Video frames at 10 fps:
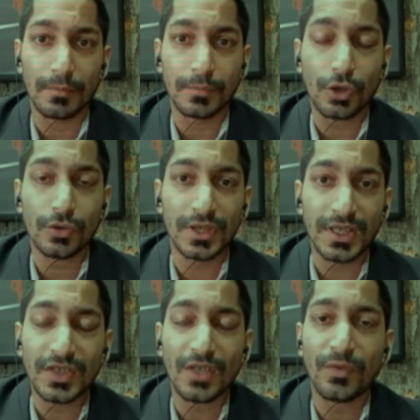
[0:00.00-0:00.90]
because these
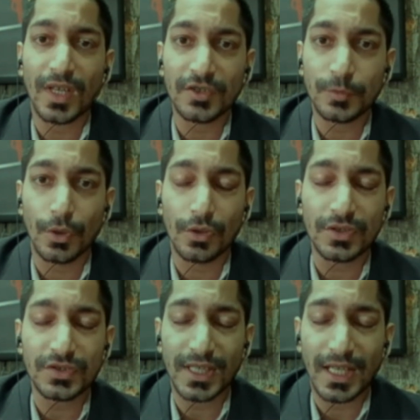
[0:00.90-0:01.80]
are fast
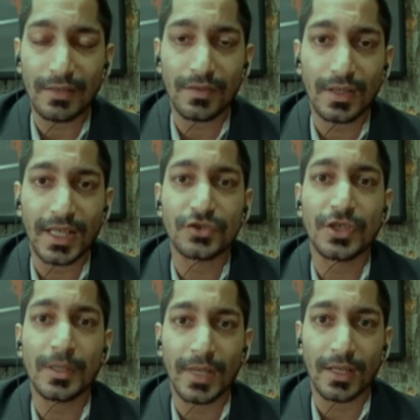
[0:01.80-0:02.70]
bowlers. They have
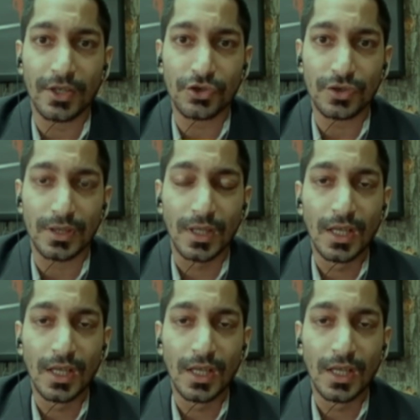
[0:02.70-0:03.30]
extreme aggression.